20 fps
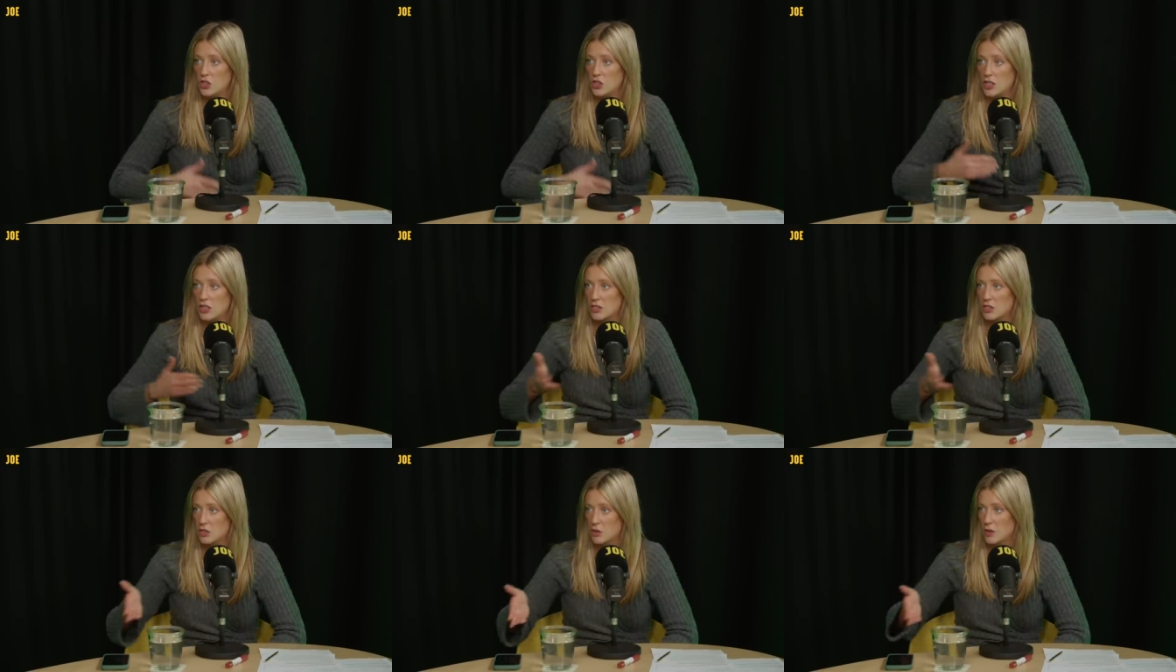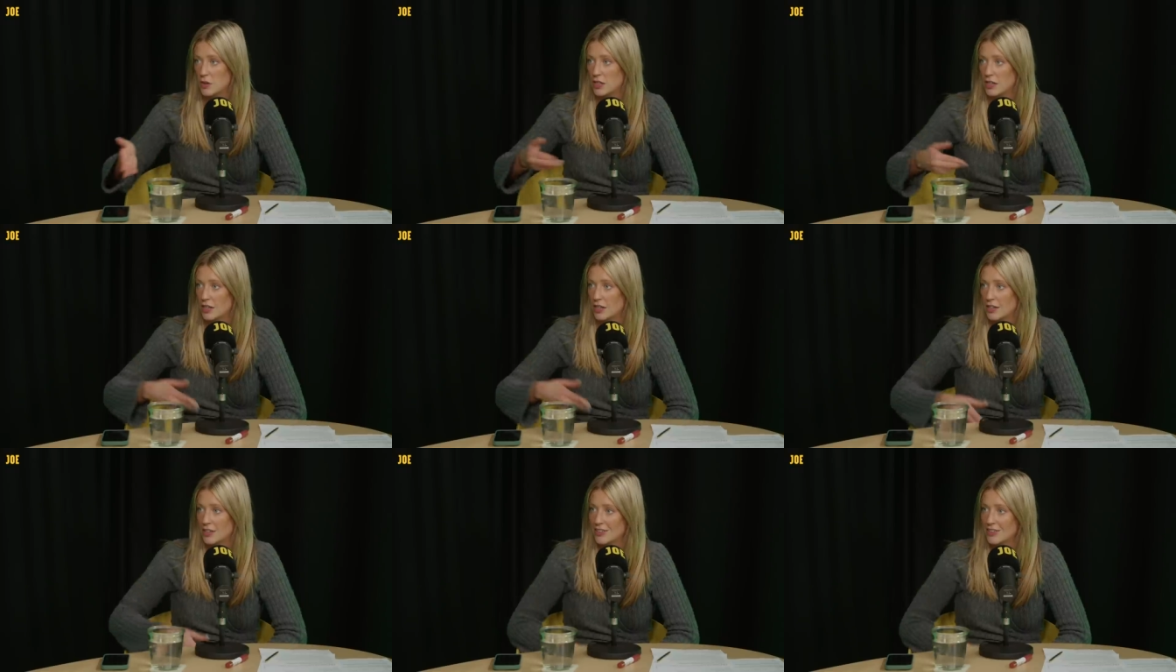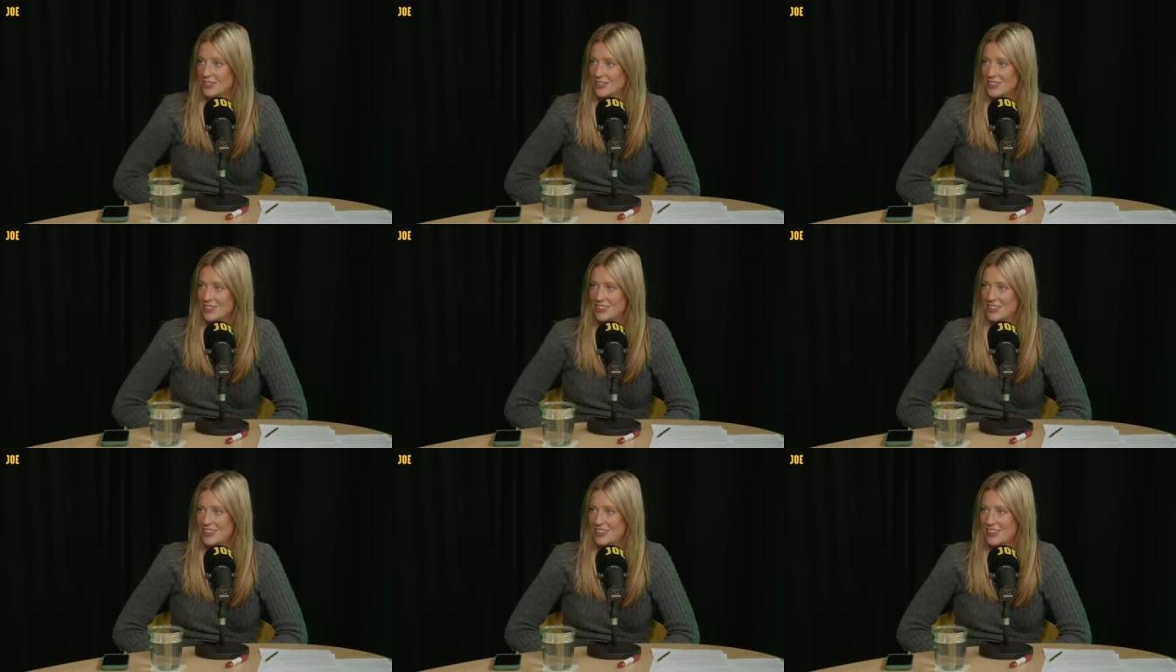She's doing a
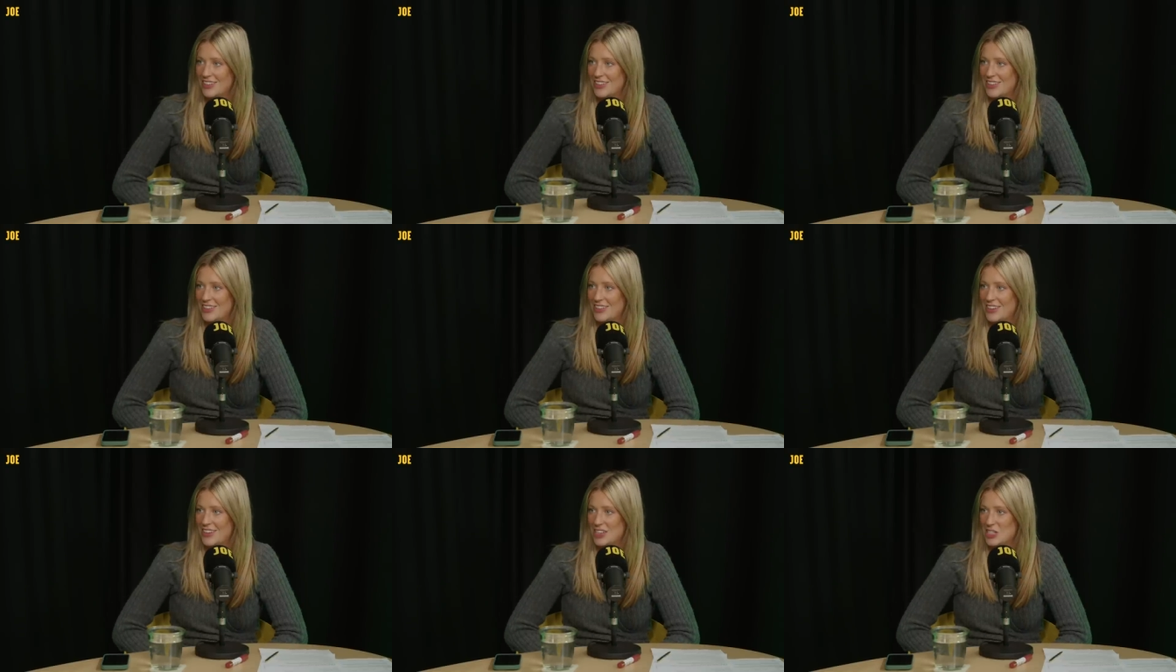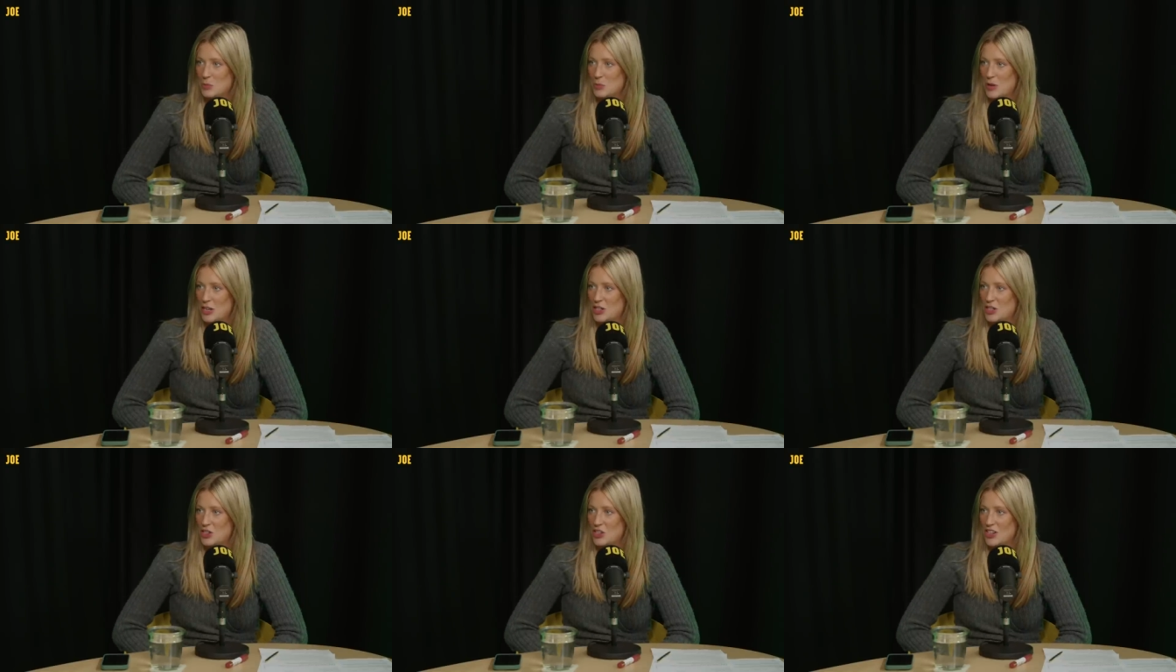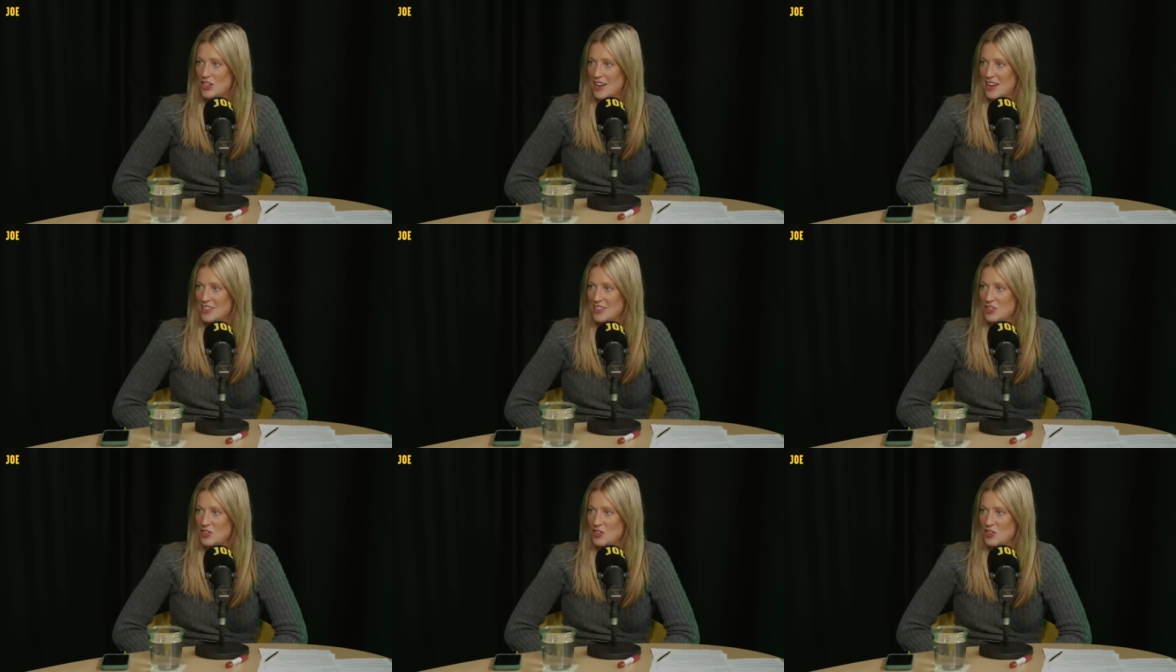speech
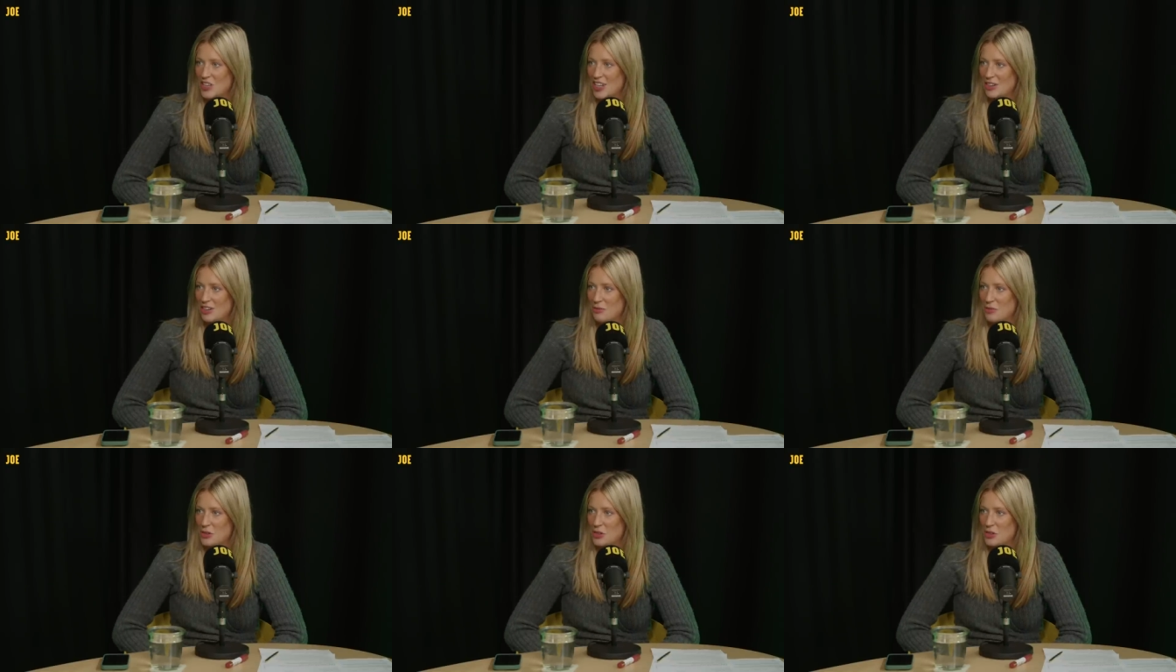today, isn't she?